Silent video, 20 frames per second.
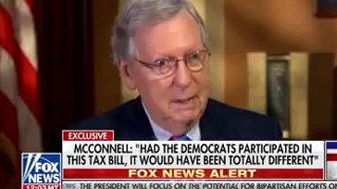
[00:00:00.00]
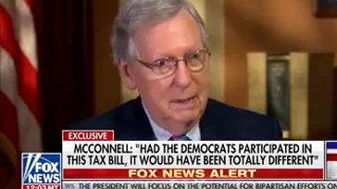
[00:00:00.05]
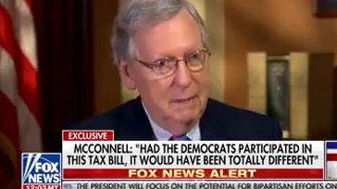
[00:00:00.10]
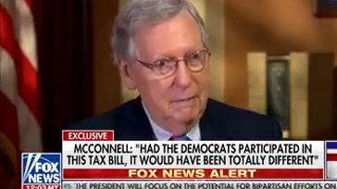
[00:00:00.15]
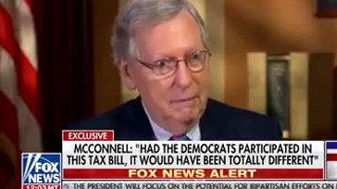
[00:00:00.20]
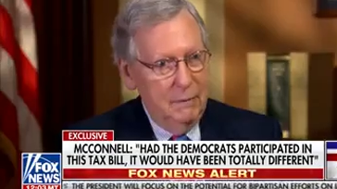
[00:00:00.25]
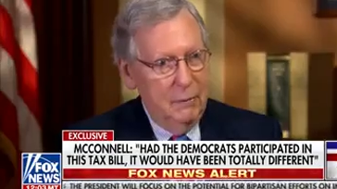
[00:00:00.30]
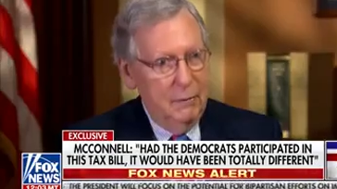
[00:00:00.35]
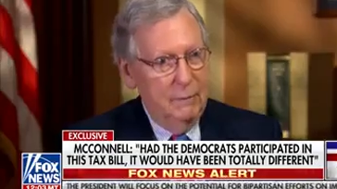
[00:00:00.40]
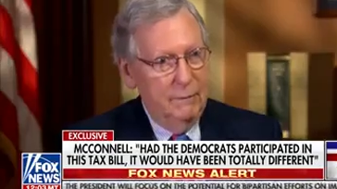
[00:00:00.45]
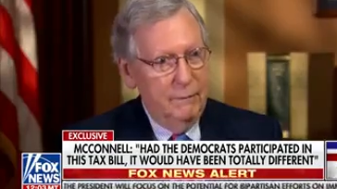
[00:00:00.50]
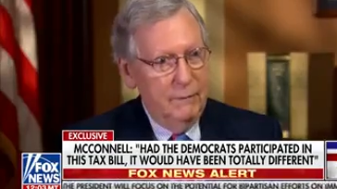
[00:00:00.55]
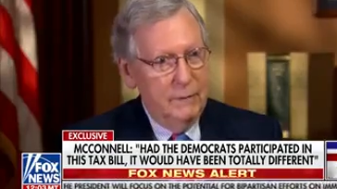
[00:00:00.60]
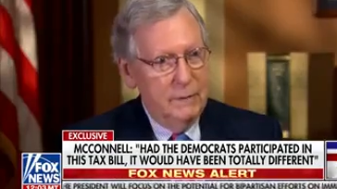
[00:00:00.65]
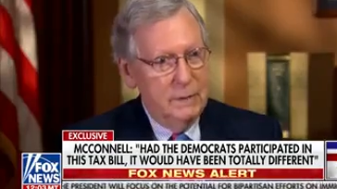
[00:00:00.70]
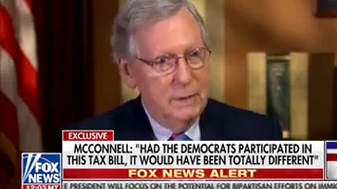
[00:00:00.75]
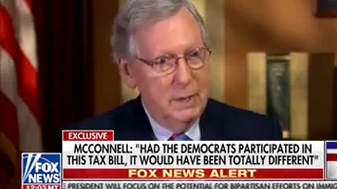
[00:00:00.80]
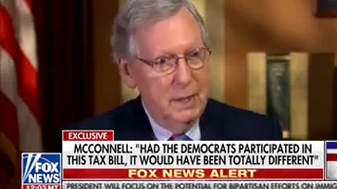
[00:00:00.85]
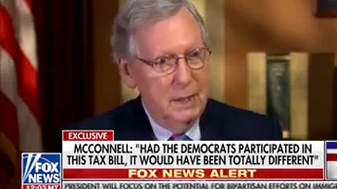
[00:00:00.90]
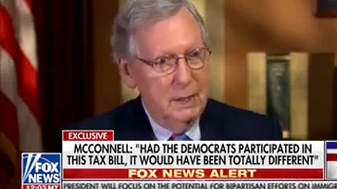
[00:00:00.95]
voted for
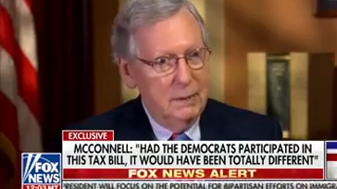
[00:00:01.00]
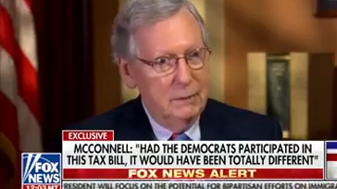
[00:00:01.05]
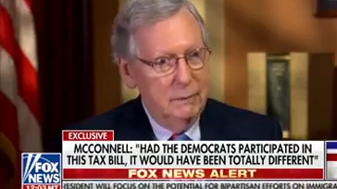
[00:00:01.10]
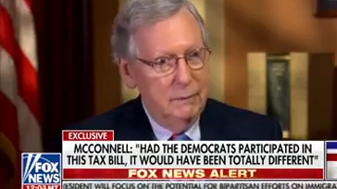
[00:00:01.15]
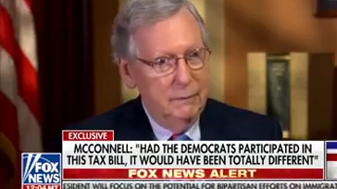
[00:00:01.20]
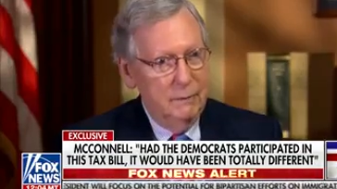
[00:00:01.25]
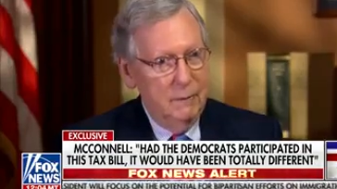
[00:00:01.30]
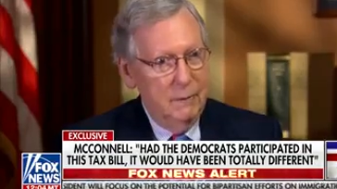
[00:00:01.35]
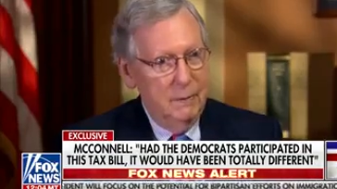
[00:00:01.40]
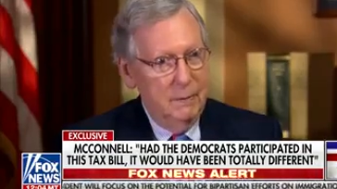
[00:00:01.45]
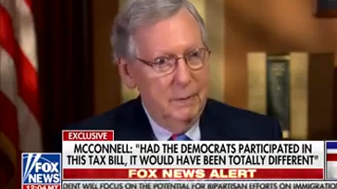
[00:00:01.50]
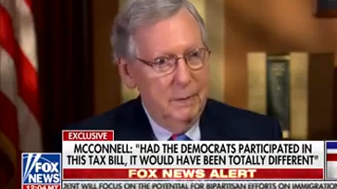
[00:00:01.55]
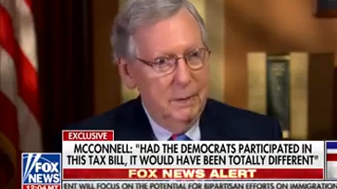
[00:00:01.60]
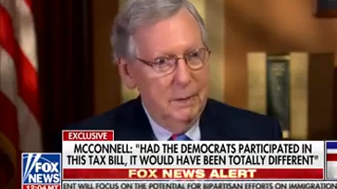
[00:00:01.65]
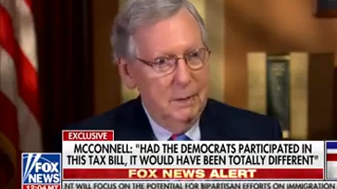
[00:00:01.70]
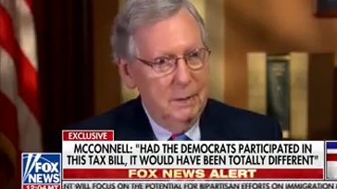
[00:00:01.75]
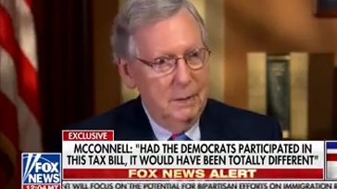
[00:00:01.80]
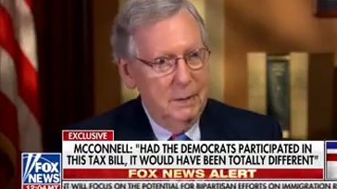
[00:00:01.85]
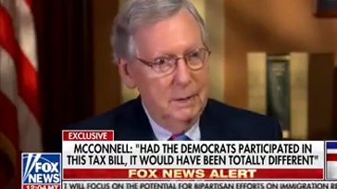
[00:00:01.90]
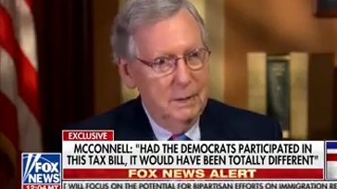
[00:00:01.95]
this tax reform
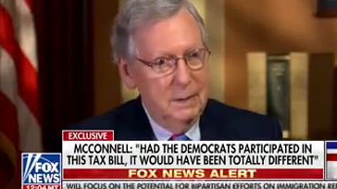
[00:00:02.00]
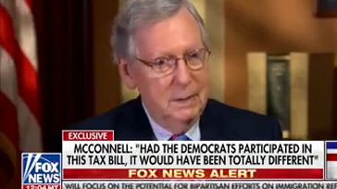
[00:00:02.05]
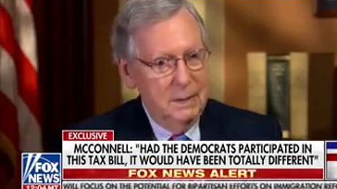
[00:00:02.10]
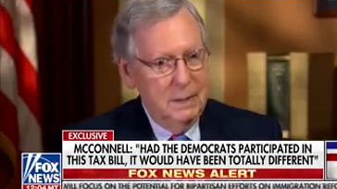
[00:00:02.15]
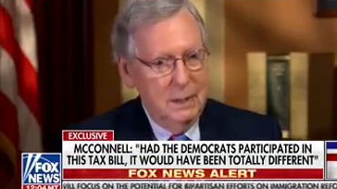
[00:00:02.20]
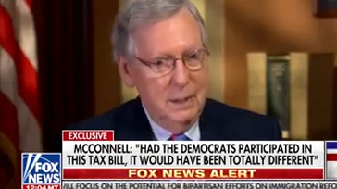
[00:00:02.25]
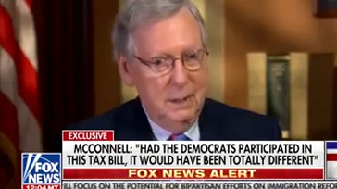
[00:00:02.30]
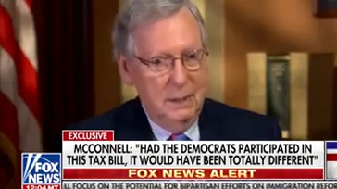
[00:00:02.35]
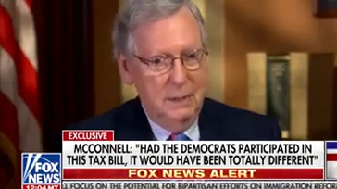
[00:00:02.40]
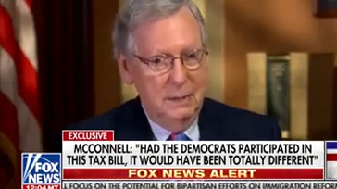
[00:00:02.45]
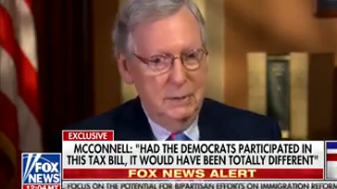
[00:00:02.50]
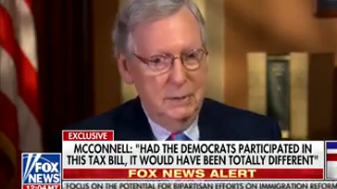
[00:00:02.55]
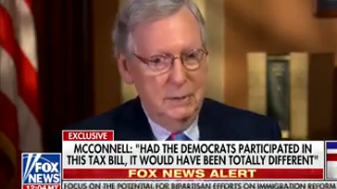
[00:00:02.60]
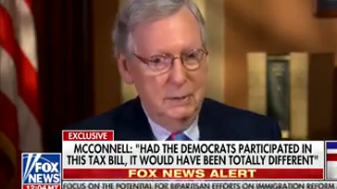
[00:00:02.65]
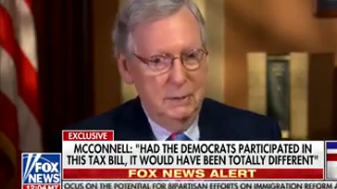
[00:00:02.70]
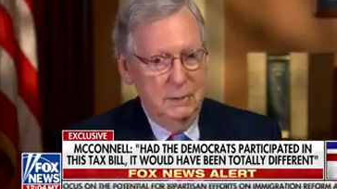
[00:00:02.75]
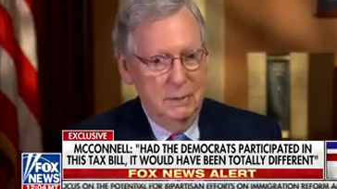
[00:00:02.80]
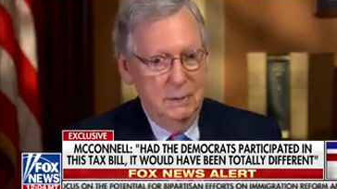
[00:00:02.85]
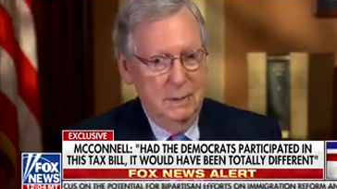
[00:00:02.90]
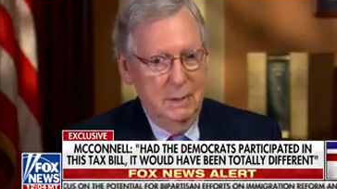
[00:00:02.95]
bill, tells
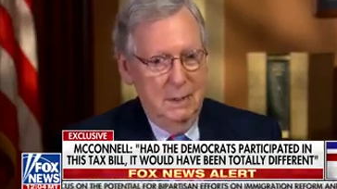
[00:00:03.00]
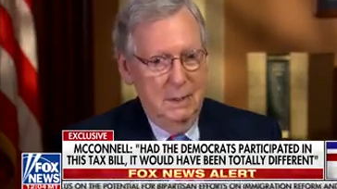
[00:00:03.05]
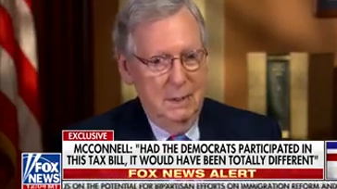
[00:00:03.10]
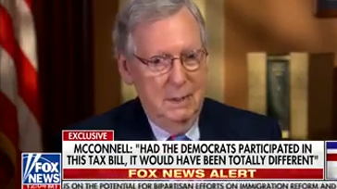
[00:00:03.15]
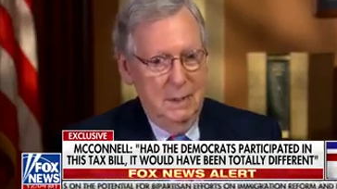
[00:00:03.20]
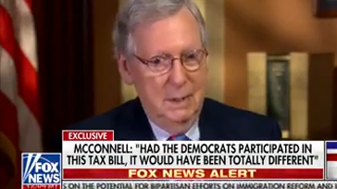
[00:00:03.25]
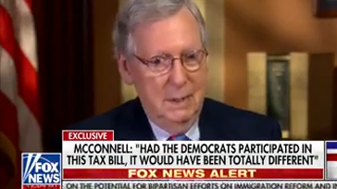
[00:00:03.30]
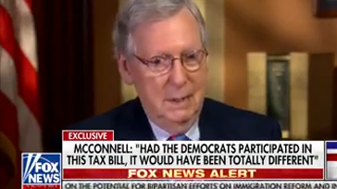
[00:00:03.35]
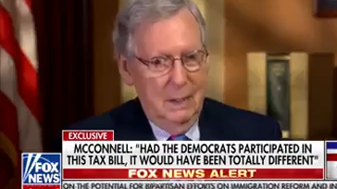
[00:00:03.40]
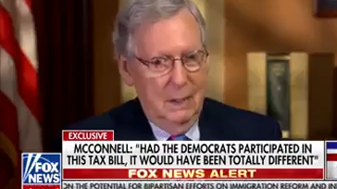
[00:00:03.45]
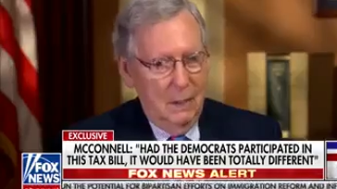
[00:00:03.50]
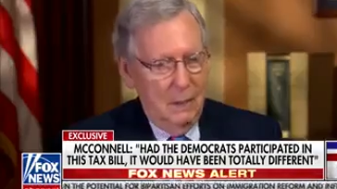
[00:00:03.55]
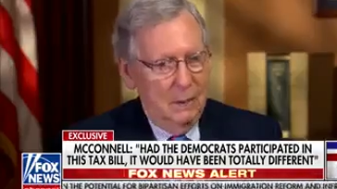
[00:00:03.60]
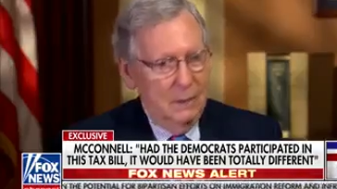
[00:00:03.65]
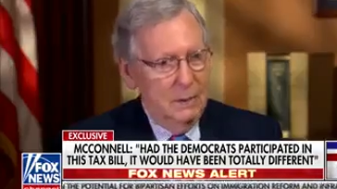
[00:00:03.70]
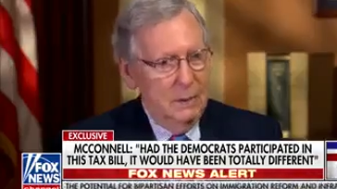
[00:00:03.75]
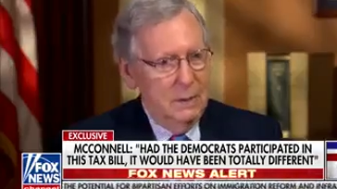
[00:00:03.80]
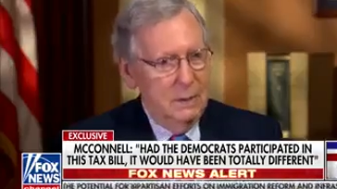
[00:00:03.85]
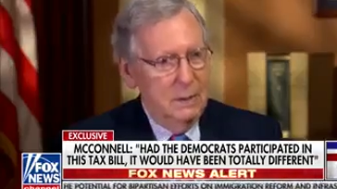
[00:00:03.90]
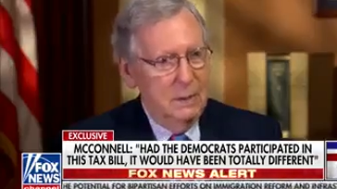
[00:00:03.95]
you all
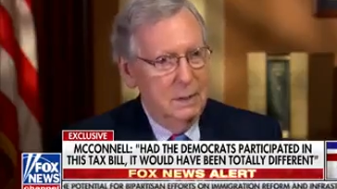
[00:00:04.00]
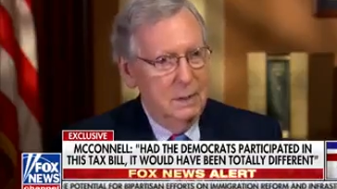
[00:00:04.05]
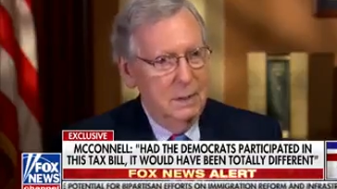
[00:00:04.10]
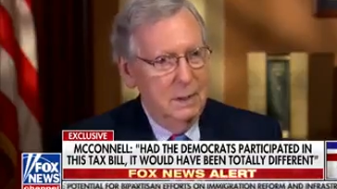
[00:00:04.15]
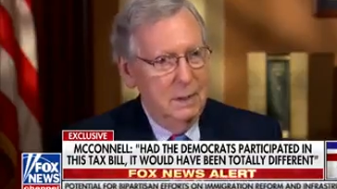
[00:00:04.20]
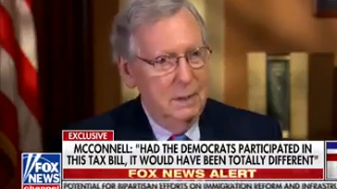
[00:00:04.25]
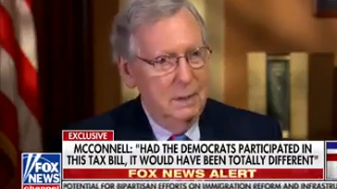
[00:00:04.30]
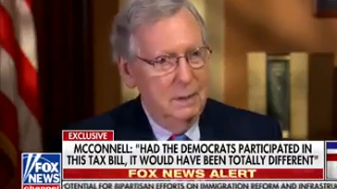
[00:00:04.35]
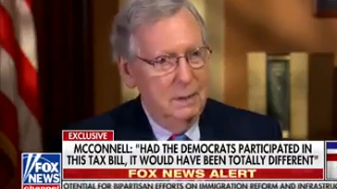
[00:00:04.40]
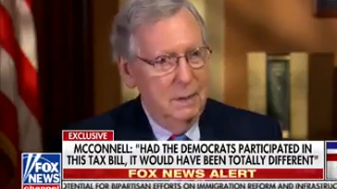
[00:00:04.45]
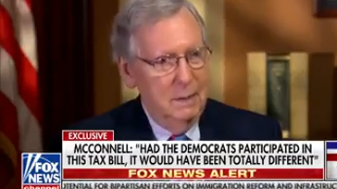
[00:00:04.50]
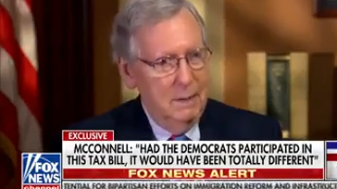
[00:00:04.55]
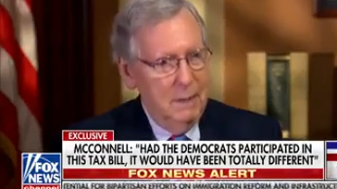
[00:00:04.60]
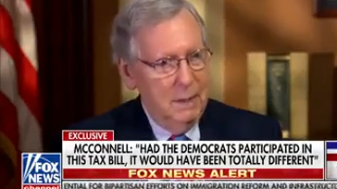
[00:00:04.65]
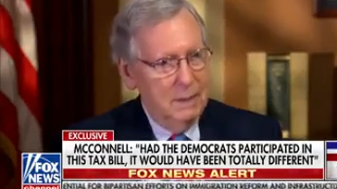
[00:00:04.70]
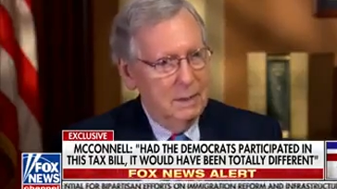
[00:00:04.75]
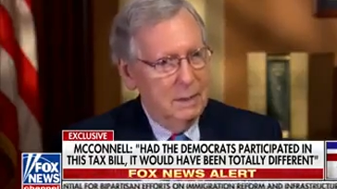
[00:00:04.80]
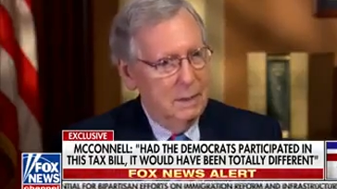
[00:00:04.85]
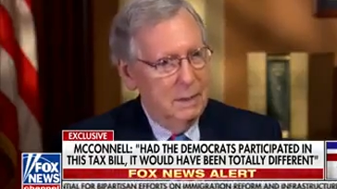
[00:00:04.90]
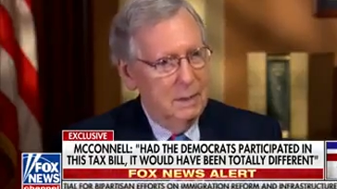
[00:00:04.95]
you need to know
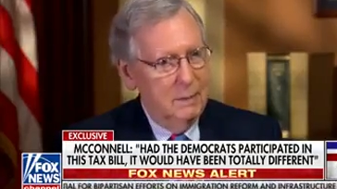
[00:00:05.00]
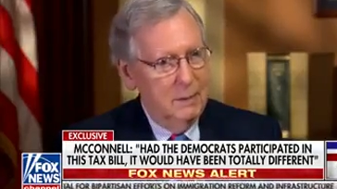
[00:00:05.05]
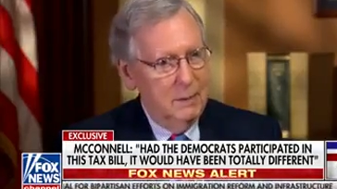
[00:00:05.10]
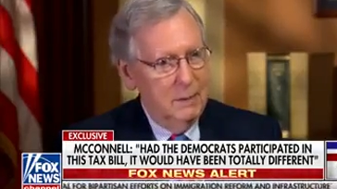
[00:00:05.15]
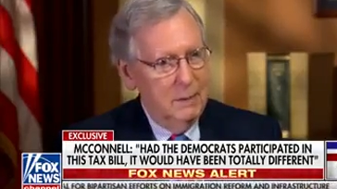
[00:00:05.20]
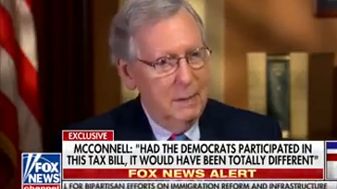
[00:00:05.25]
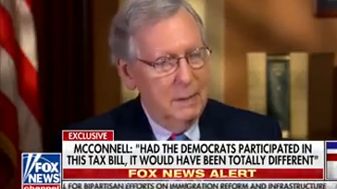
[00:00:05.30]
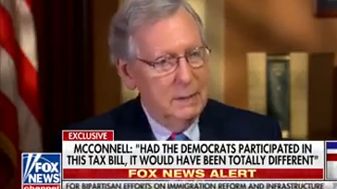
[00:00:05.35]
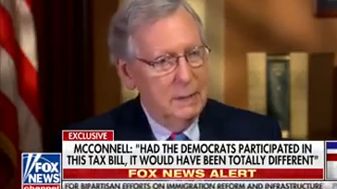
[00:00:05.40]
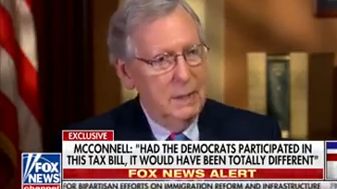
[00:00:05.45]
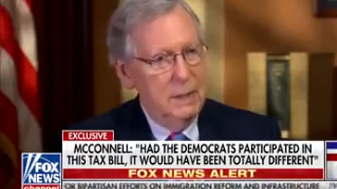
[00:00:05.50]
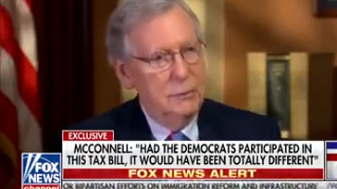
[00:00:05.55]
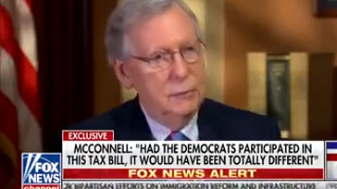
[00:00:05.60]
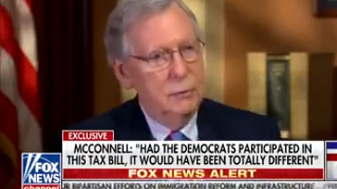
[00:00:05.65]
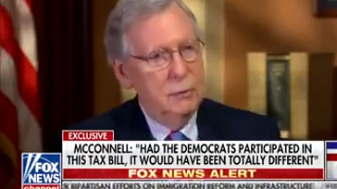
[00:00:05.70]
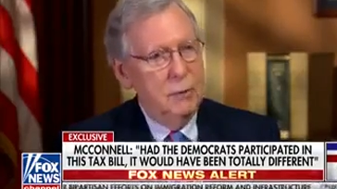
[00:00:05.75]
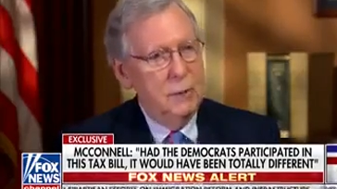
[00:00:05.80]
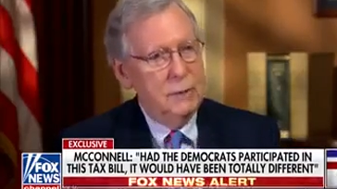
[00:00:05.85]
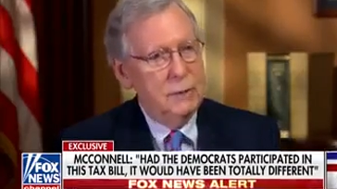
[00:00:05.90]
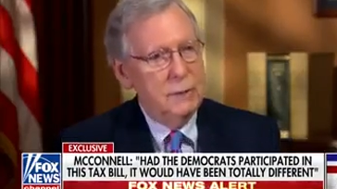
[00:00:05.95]
about the Democrats. They
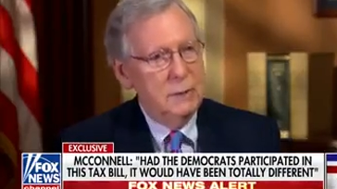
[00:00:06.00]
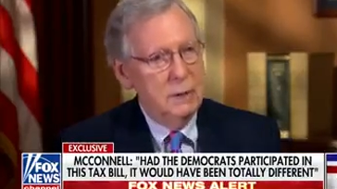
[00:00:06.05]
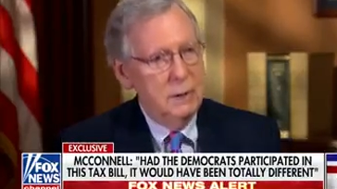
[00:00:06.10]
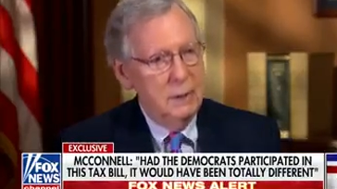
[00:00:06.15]
trust the